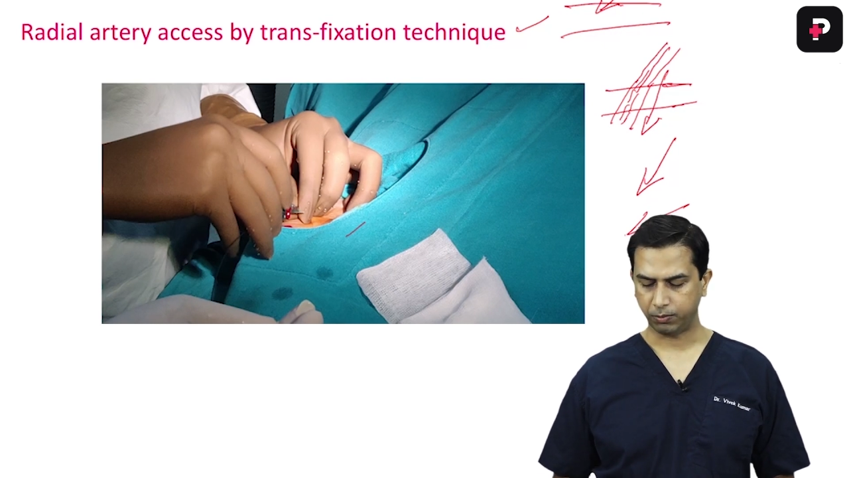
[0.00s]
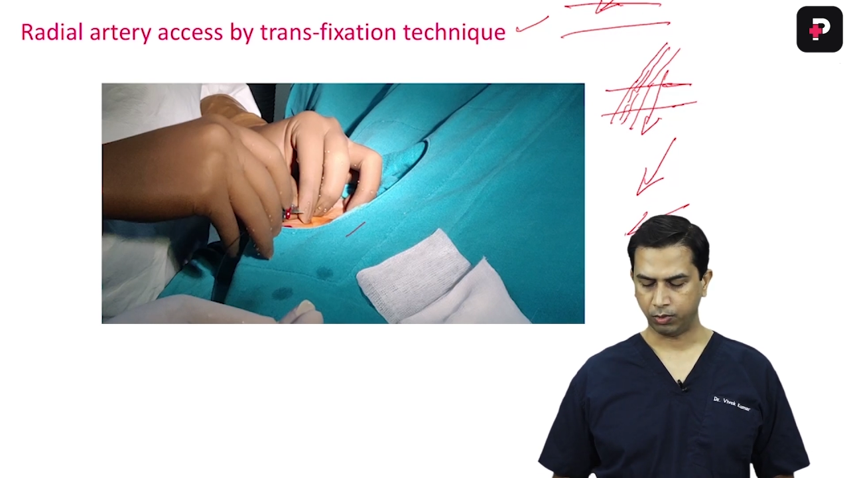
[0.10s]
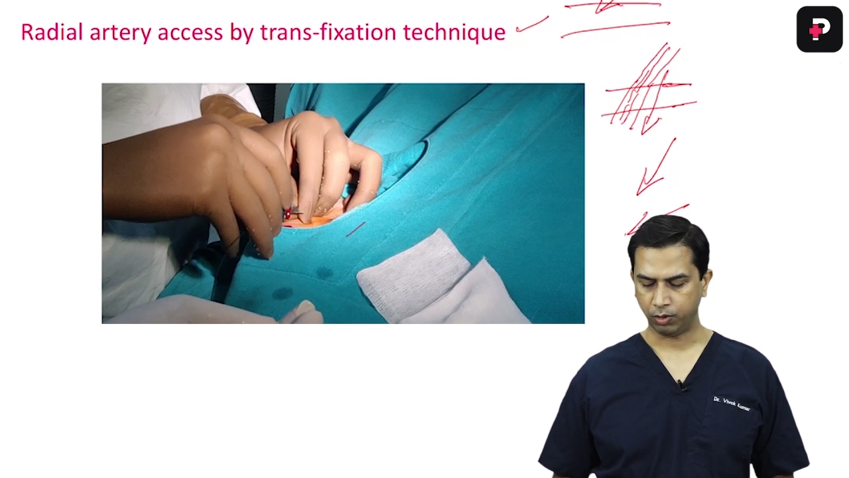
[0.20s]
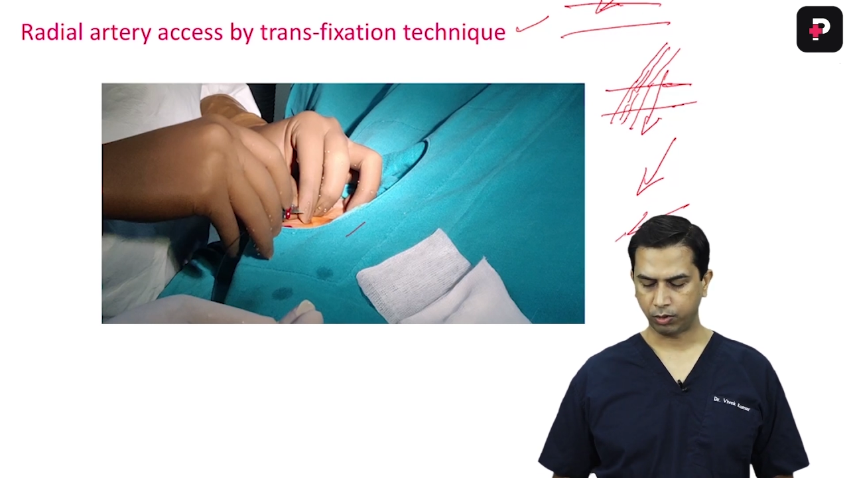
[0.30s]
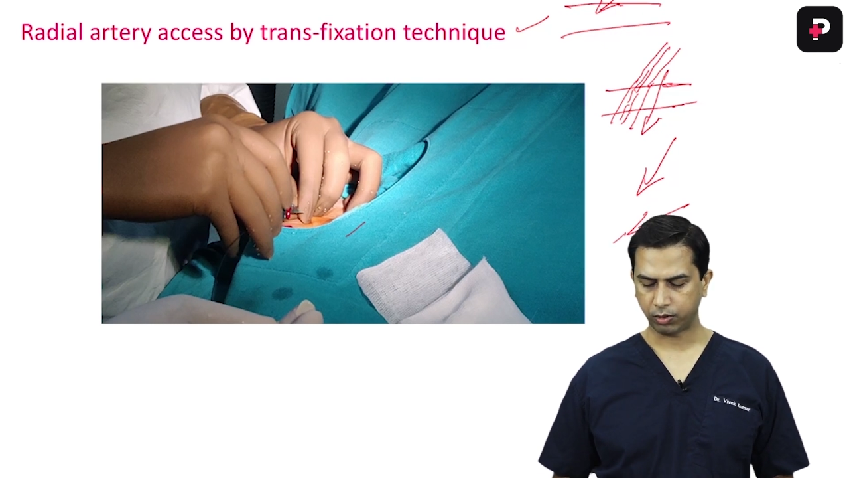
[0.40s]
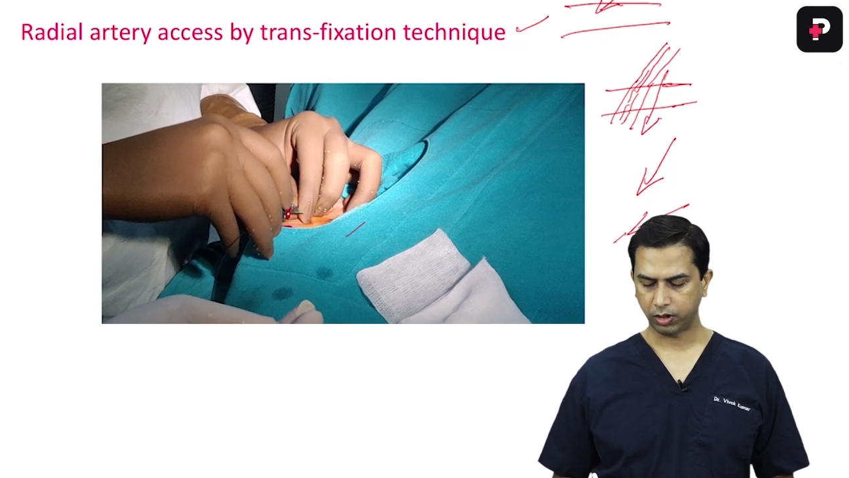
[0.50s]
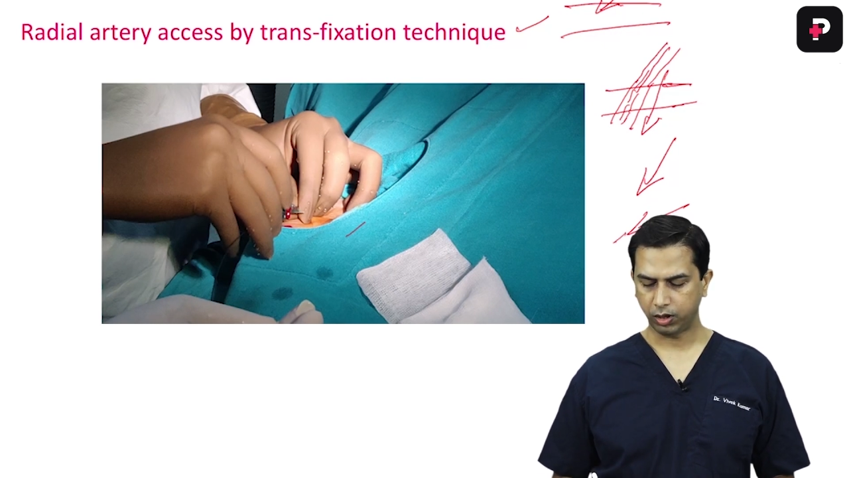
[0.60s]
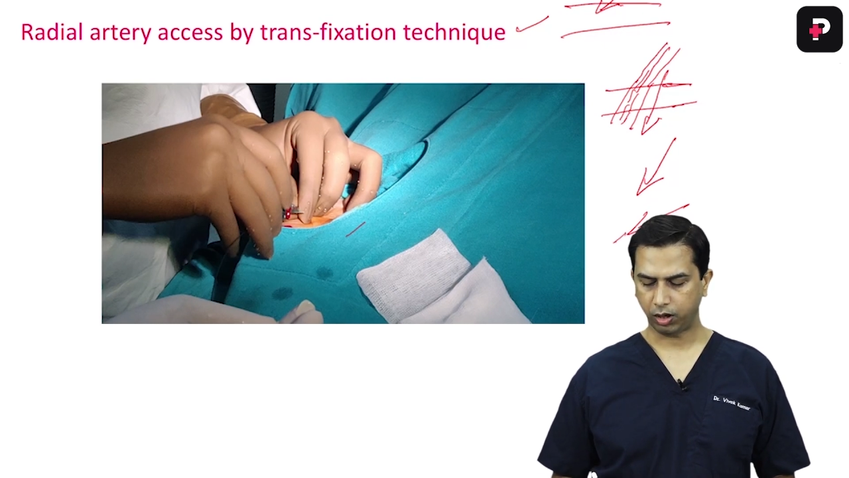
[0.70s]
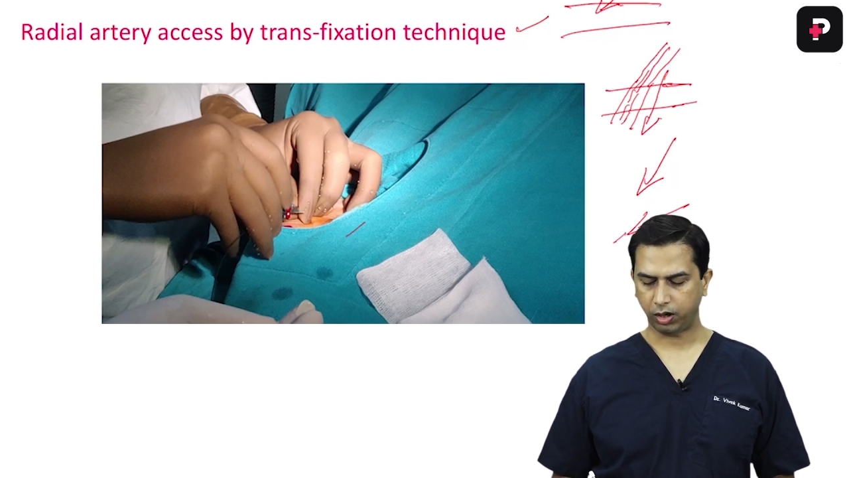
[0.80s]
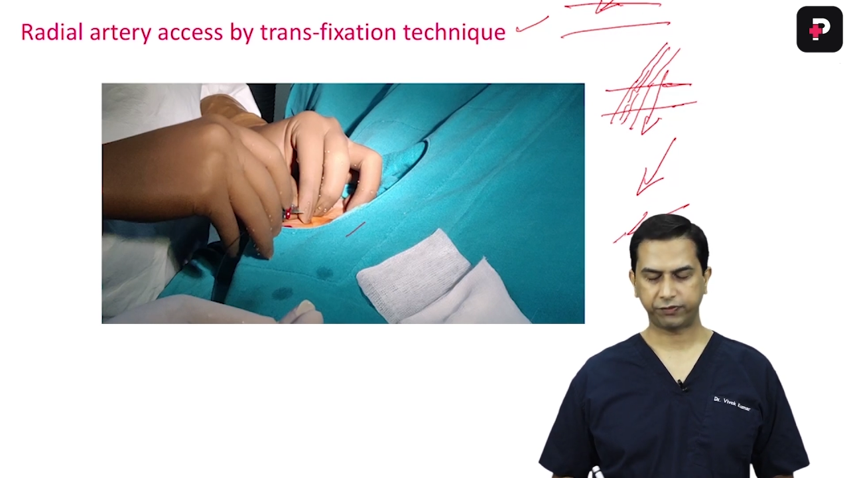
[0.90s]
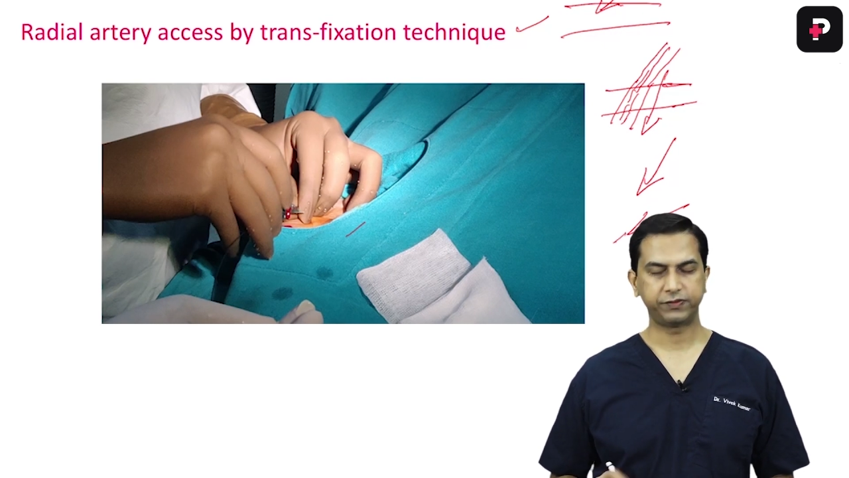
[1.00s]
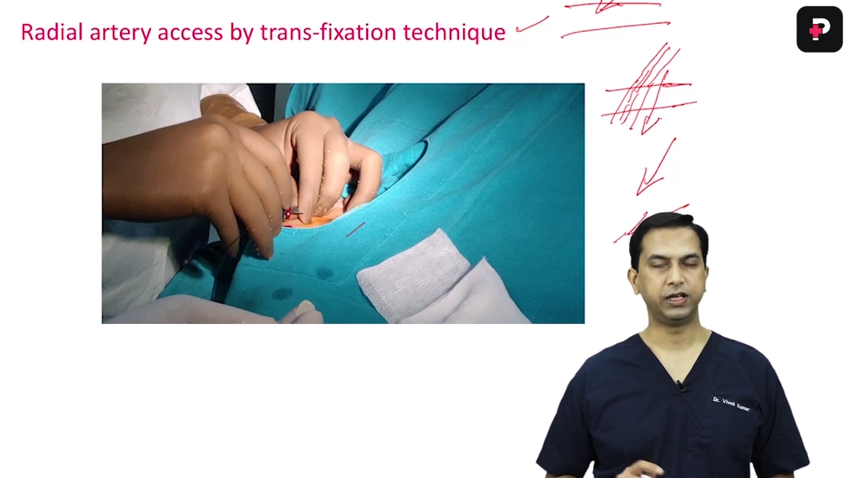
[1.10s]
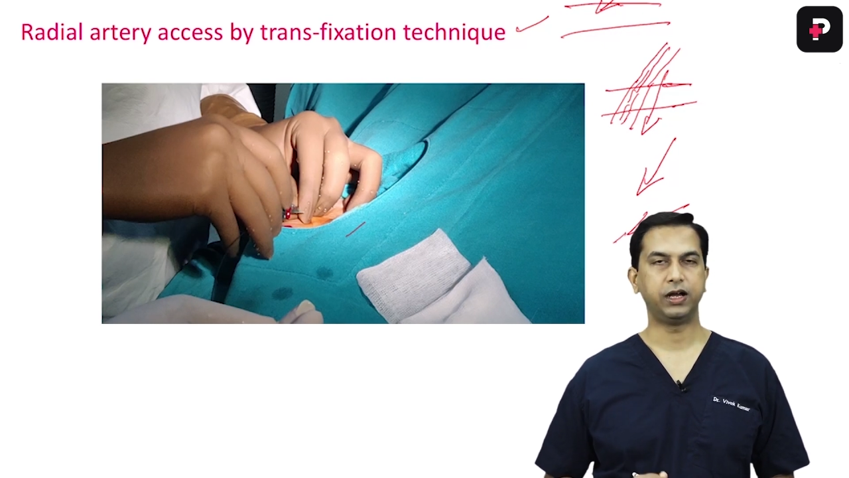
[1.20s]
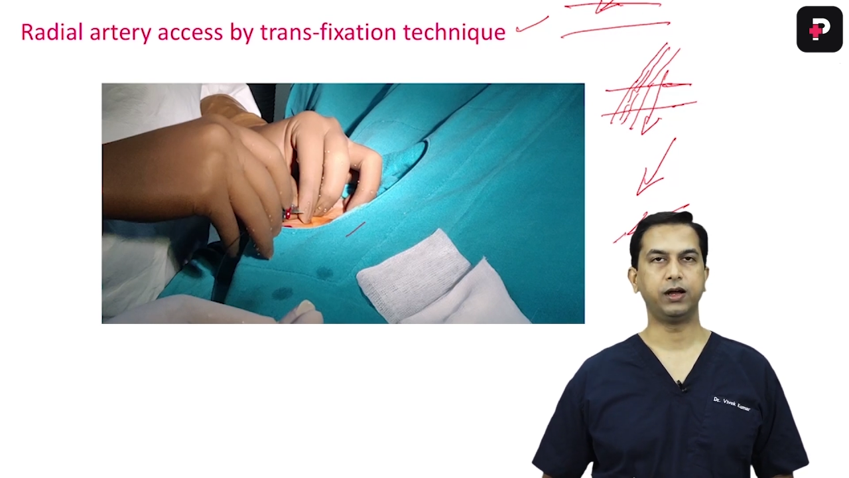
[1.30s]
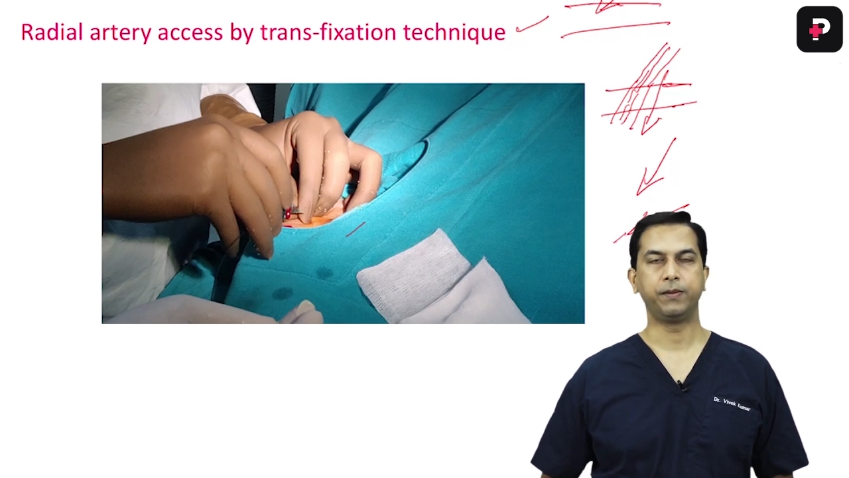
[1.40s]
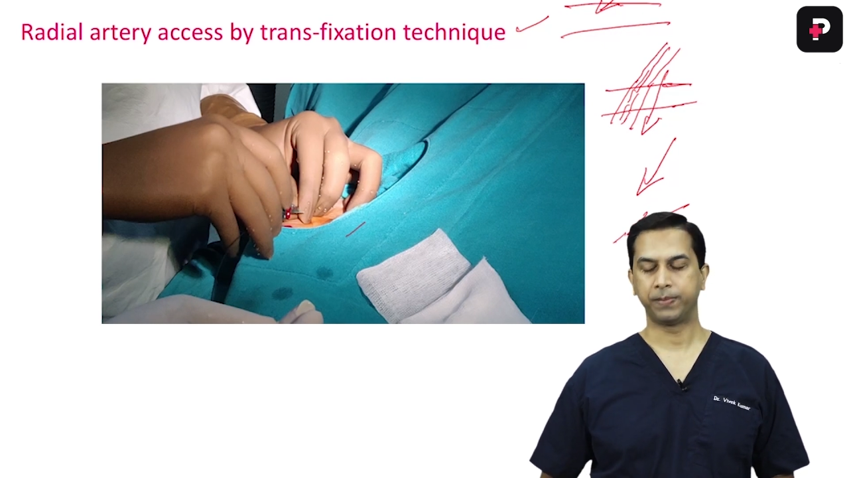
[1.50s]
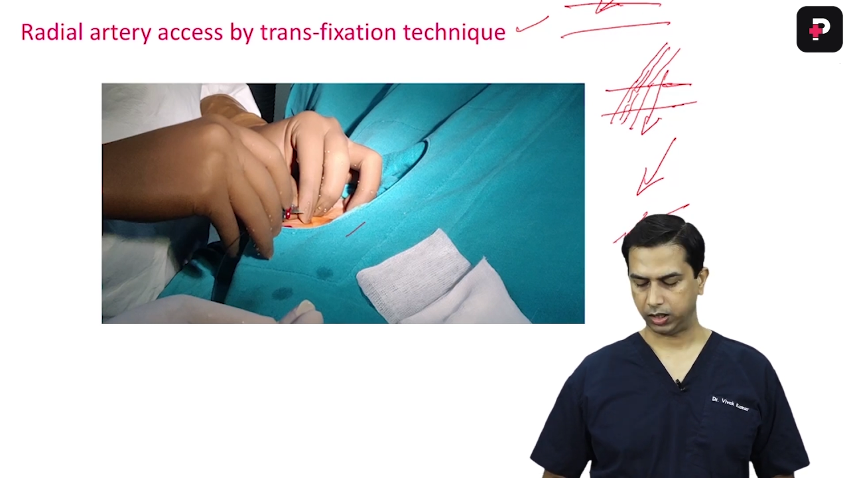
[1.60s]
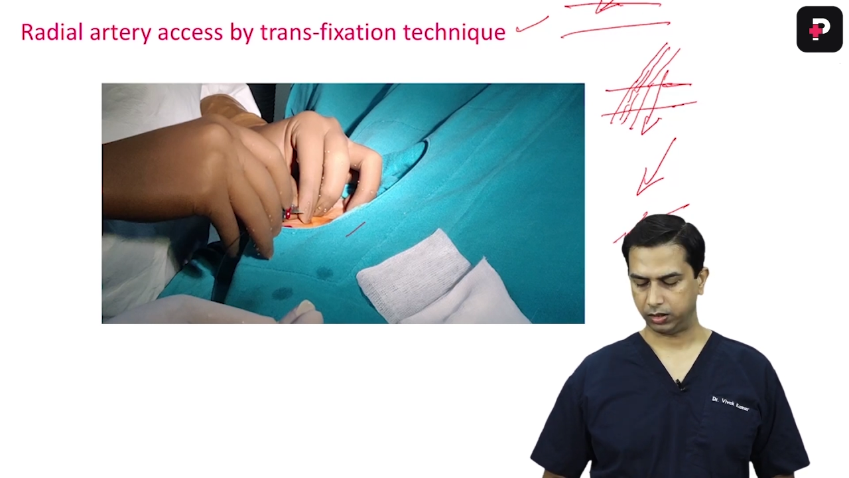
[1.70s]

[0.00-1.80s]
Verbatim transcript: more of the